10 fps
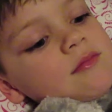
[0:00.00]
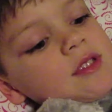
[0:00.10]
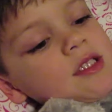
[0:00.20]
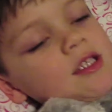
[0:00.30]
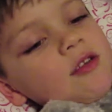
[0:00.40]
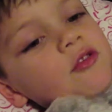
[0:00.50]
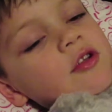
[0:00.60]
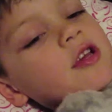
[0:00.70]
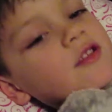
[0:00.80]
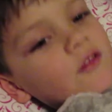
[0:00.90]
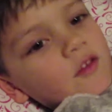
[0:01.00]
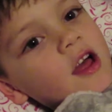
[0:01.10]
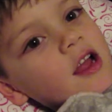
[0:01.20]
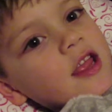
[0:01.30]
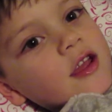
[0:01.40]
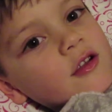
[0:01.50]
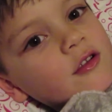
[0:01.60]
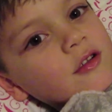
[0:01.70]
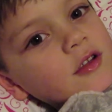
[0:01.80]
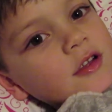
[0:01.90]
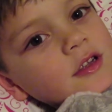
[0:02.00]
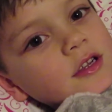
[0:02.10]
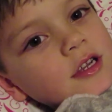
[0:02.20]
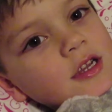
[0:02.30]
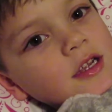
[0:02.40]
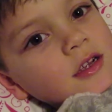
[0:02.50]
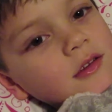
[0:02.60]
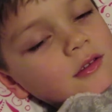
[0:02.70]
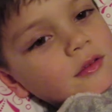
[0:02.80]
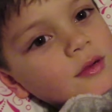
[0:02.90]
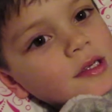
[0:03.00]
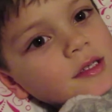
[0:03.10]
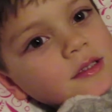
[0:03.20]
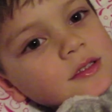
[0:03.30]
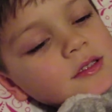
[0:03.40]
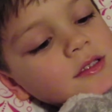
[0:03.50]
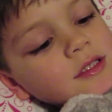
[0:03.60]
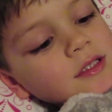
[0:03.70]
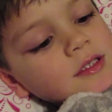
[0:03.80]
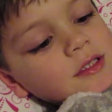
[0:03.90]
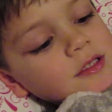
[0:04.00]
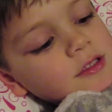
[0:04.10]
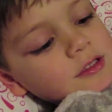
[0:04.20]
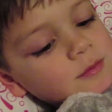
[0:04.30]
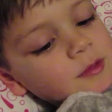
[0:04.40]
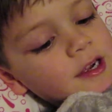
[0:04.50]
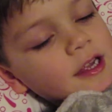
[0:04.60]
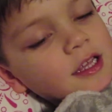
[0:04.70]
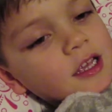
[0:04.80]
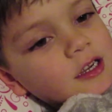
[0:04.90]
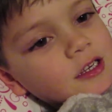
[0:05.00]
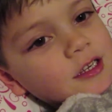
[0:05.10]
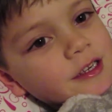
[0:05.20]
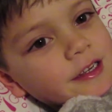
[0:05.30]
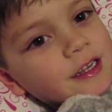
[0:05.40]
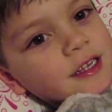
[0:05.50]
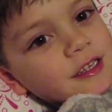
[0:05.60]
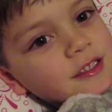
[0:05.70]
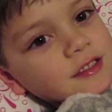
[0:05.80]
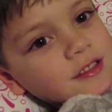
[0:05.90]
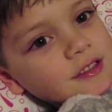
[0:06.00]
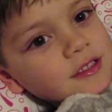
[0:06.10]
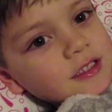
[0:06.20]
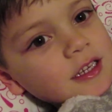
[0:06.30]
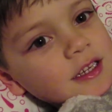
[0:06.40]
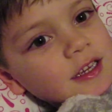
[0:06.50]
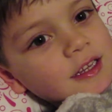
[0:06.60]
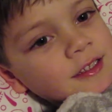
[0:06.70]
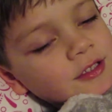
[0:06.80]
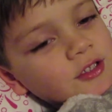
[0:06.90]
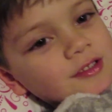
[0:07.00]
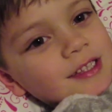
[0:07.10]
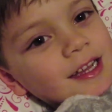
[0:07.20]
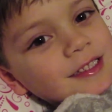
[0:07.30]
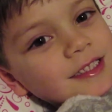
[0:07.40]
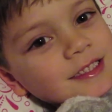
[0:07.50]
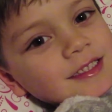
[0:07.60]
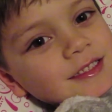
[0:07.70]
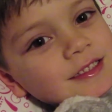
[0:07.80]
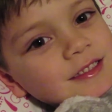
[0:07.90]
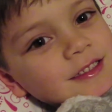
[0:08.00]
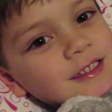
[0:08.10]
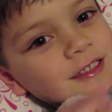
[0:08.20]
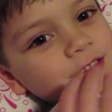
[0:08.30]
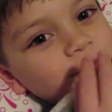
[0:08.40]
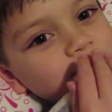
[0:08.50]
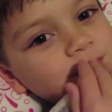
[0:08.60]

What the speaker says: You're gonna end the vlog here now. So bye guys. And good night and